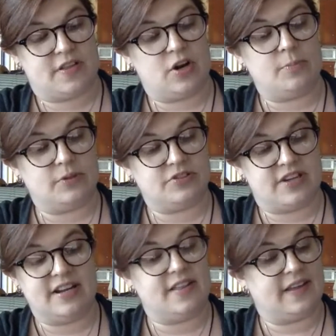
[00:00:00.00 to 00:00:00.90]
than almost
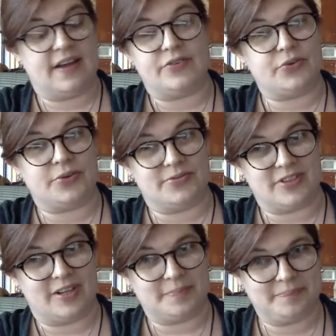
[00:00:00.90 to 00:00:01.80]
anything else could have
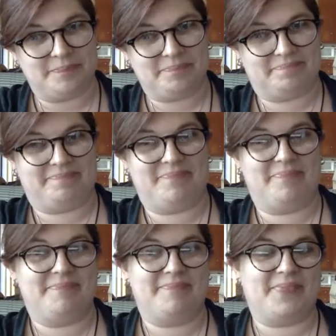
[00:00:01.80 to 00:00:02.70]
done.
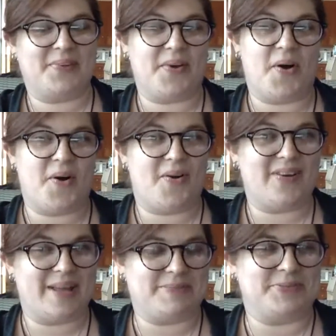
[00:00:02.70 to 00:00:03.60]
Oh,
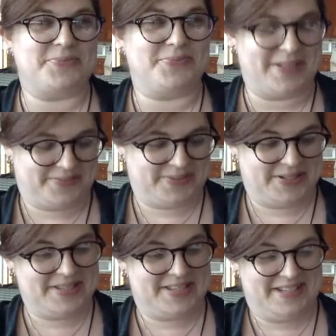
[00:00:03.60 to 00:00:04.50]
Captain
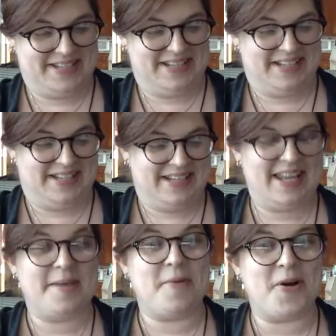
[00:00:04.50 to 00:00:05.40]
Wentworth.
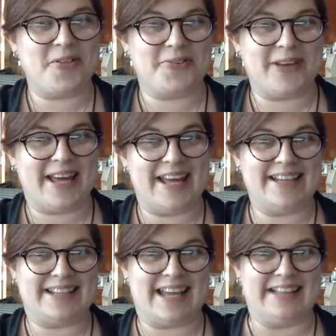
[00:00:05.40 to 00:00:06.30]
Came all the way
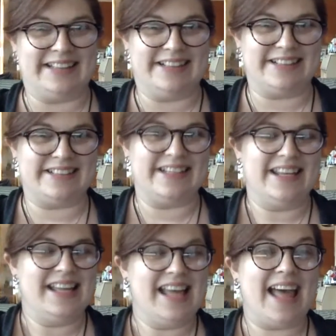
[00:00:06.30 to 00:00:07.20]
to Kellynch,
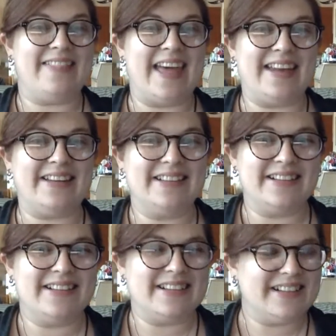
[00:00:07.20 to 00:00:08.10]
and then
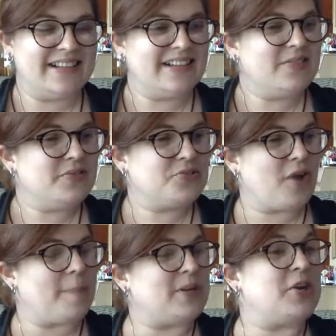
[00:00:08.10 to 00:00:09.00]

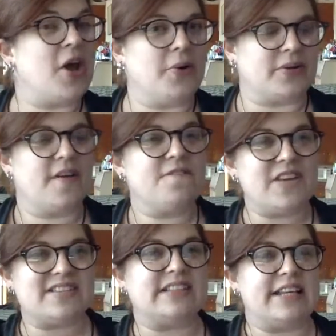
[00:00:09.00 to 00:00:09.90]
dropped a note.
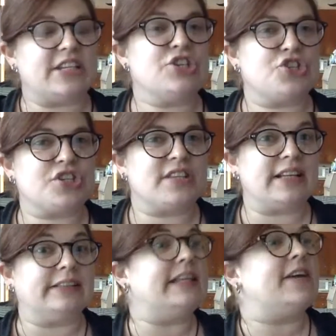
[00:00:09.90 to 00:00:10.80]
Physically, didn't just
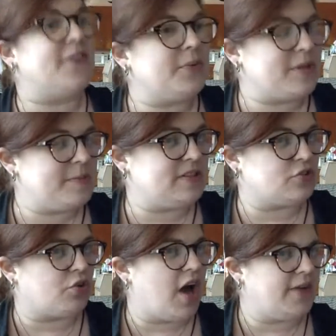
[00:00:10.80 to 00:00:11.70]
leave it with
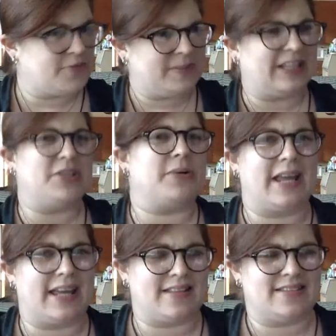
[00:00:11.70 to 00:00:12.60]
Mrs. Croft and be like, you can
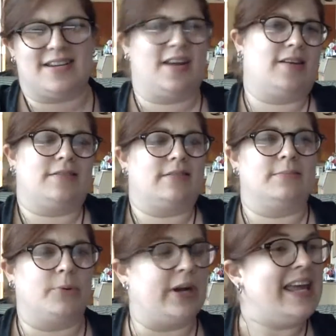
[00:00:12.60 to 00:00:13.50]
get this to Anne at
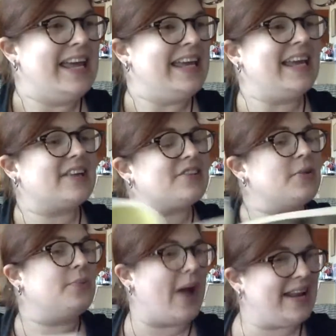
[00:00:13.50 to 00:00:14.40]
some point. He
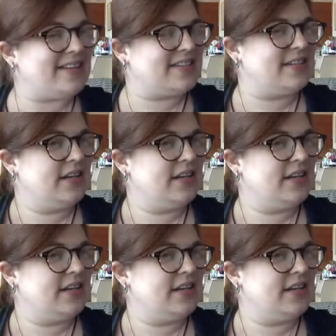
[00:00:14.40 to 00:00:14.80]
actually went